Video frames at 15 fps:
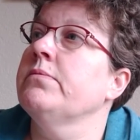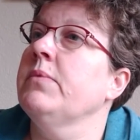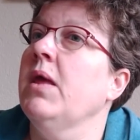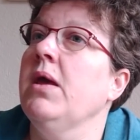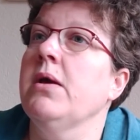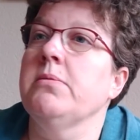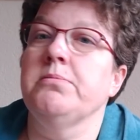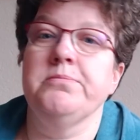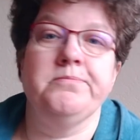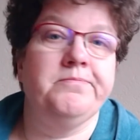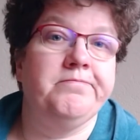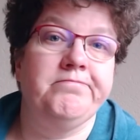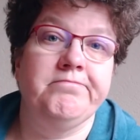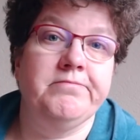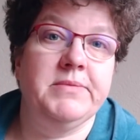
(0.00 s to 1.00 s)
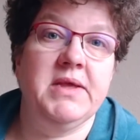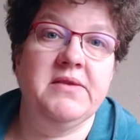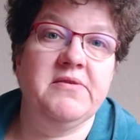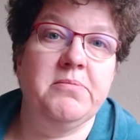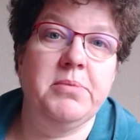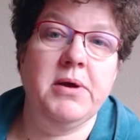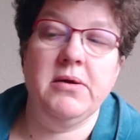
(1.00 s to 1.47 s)
Yeah,
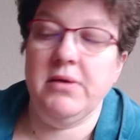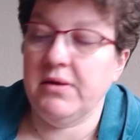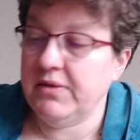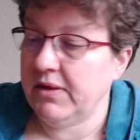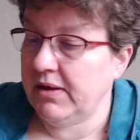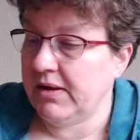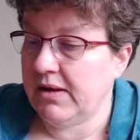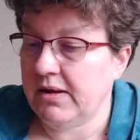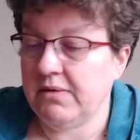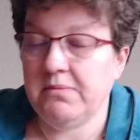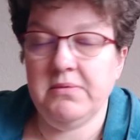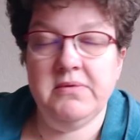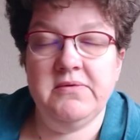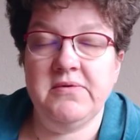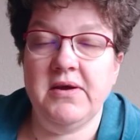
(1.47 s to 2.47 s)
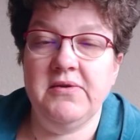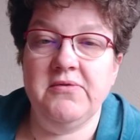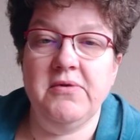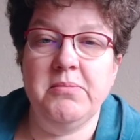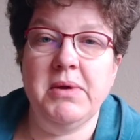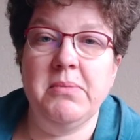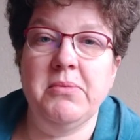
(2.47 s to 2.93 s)
that's about. I think I'm trying to
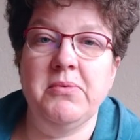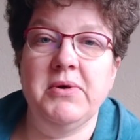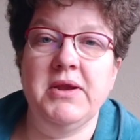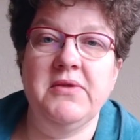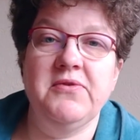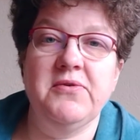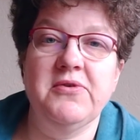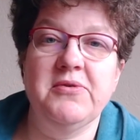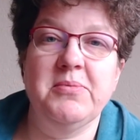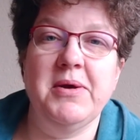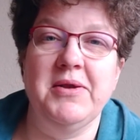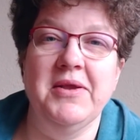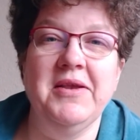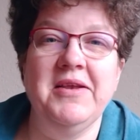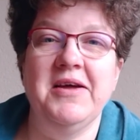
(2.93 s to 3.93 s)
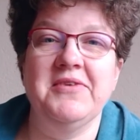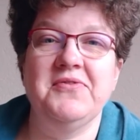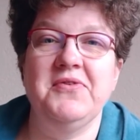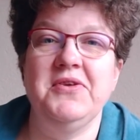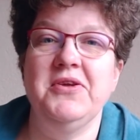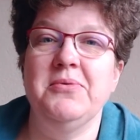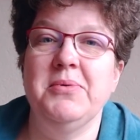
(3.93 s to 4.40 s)
remember what I talked about in the
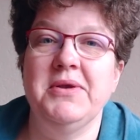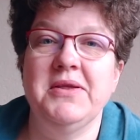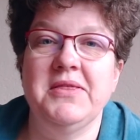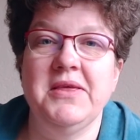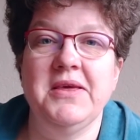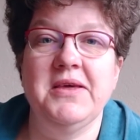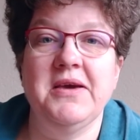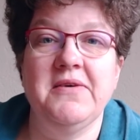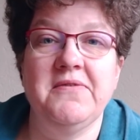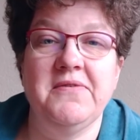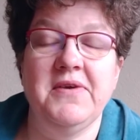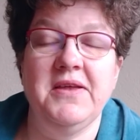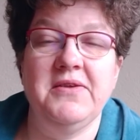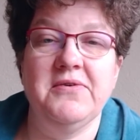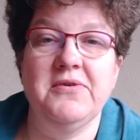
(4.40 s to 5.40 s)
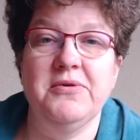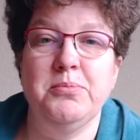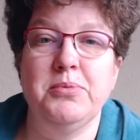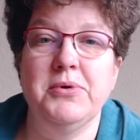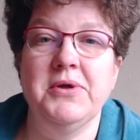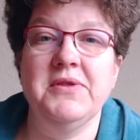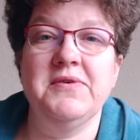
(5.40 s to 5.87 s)
last video, but I think I've hit all the
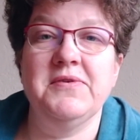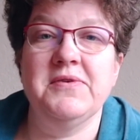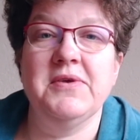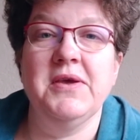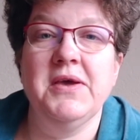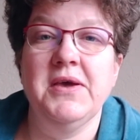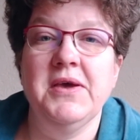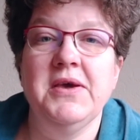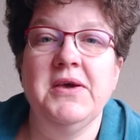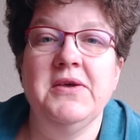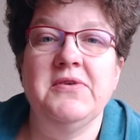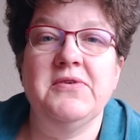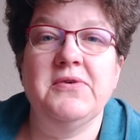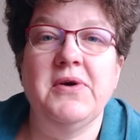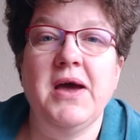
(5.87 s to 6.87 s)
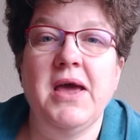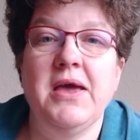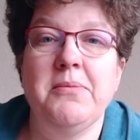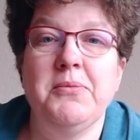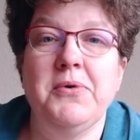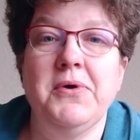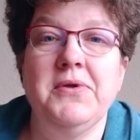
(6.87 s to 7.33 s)
points. So I
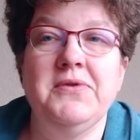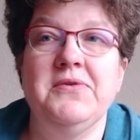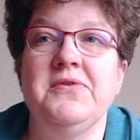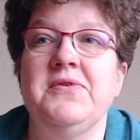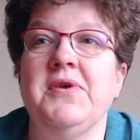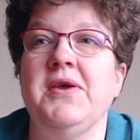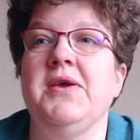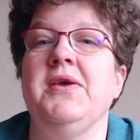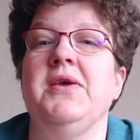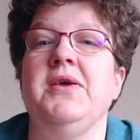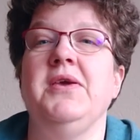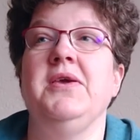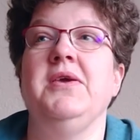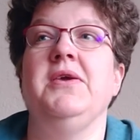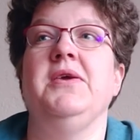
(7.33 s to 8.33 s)
am going to say,